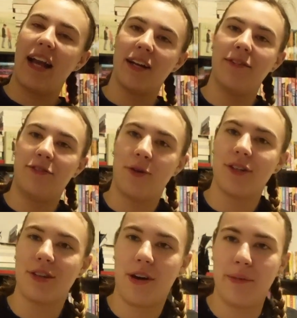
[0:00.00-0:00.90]
end of four.
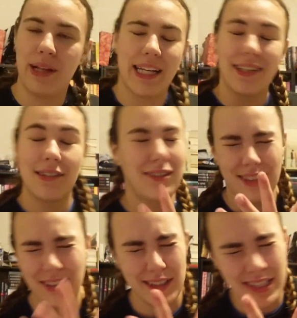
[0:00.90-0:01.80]
So I'm like,
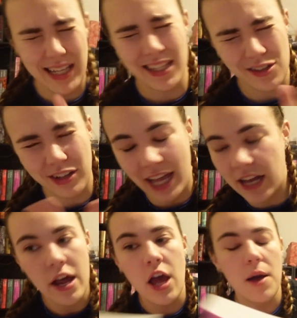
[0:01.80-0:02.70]
saying this all
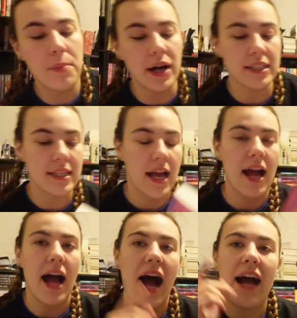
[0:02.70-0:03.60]
again. But
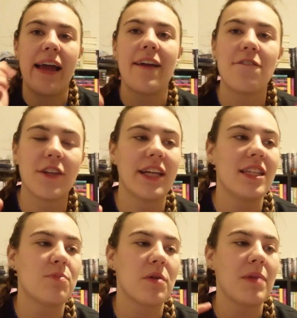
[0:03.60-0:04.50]
I feel like
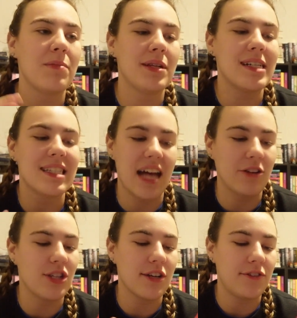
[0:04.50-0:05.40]
this book made me
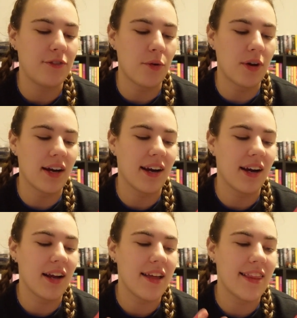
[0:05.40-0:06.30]
nostalgic
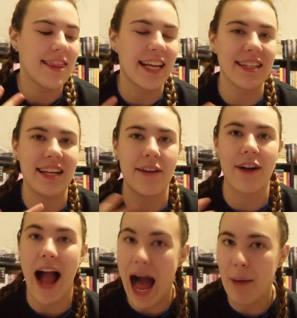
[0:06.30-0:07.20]
for things that never
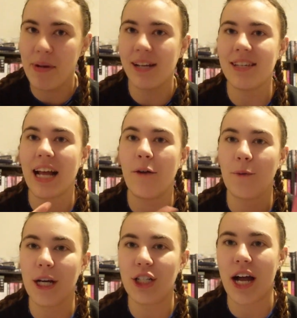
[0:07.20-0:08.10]
happened. Like, I
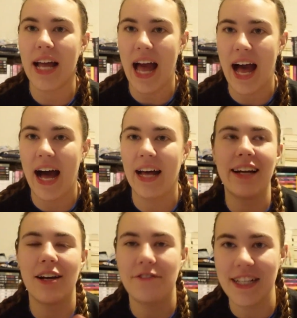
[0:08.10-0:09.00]
wish I
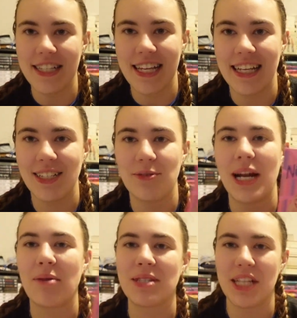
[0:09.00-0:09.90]
had a Vincent when
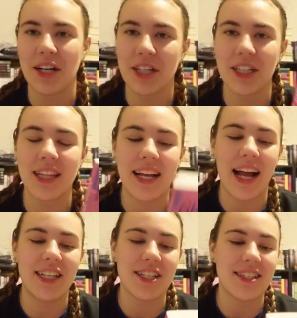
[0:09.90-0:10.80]
I was younger. Like,
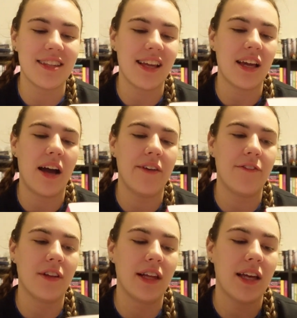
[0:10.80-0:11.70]
I
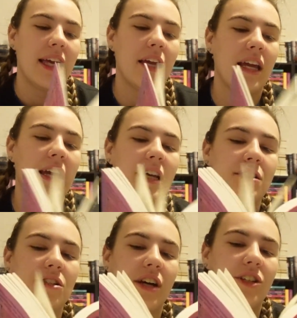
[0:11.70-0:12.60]
feel like he
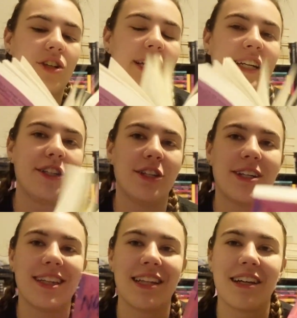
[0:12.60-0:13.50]
is such a
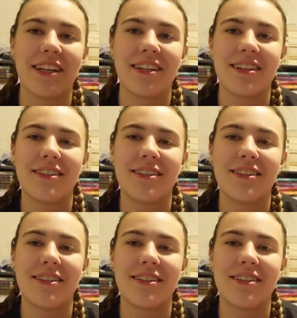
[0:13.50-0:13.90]
good, like,